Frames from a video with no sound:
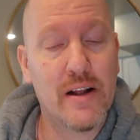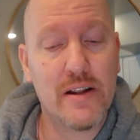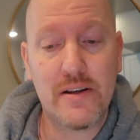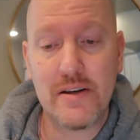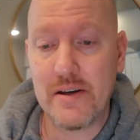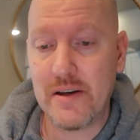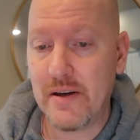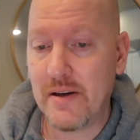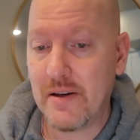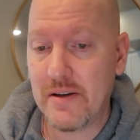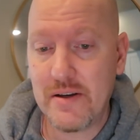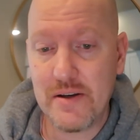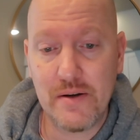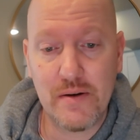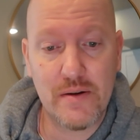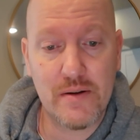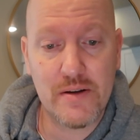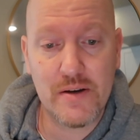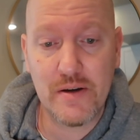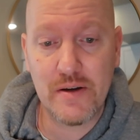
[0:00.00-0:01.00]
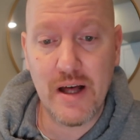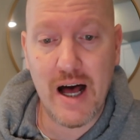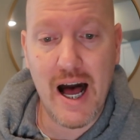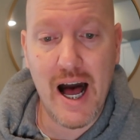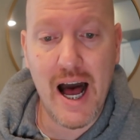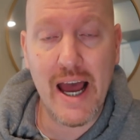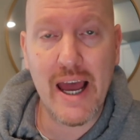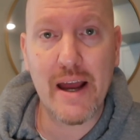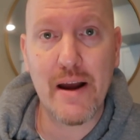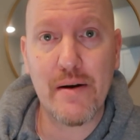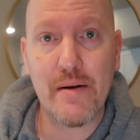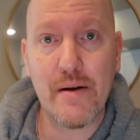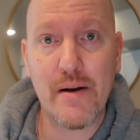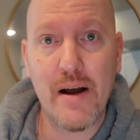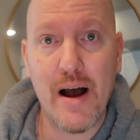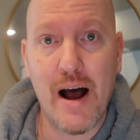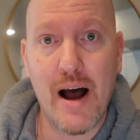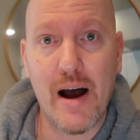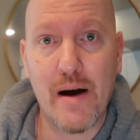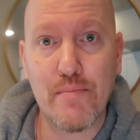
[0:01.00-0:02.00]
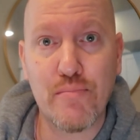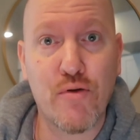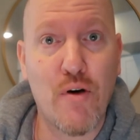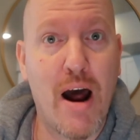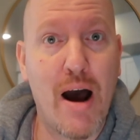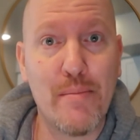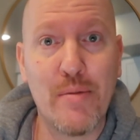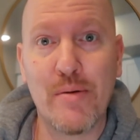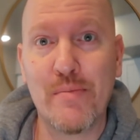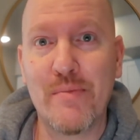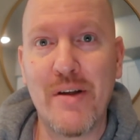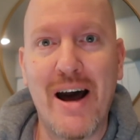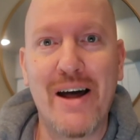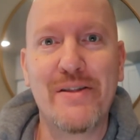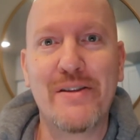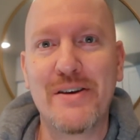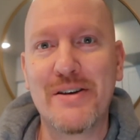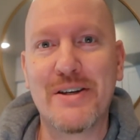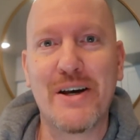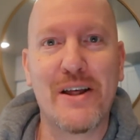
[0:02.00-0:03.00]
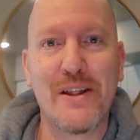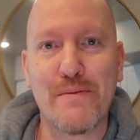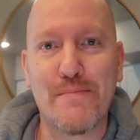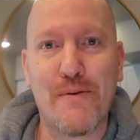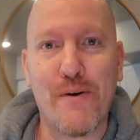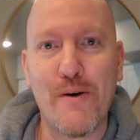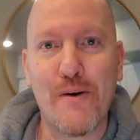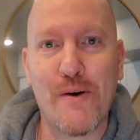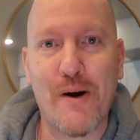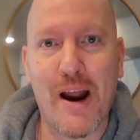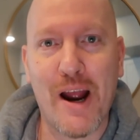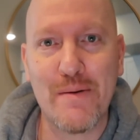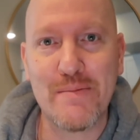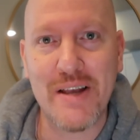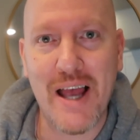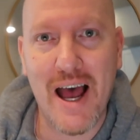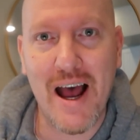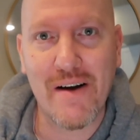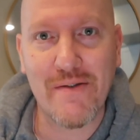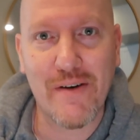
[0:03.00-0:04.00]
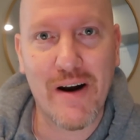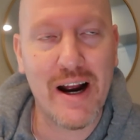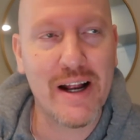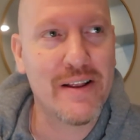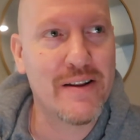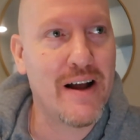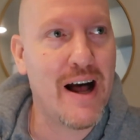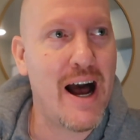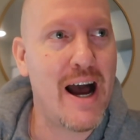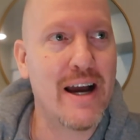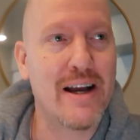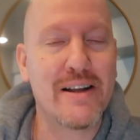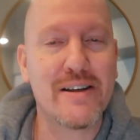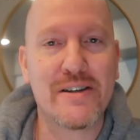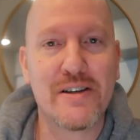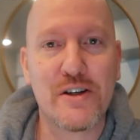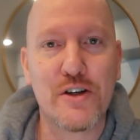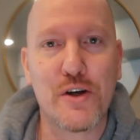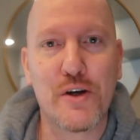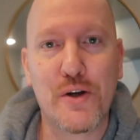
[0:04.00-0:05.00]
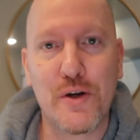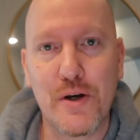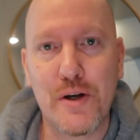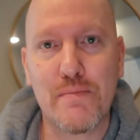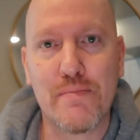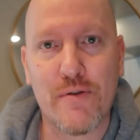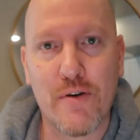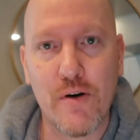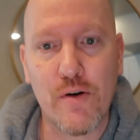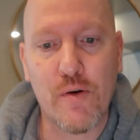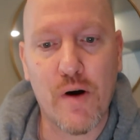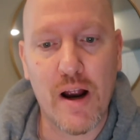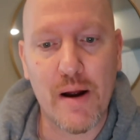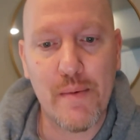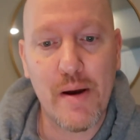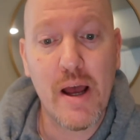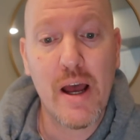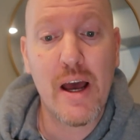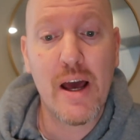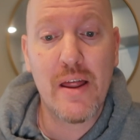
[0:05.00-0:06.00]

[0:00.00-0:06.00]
to, to, to the Hyatt uh, problem that these other programs have, right? The Hyatt is such a good program.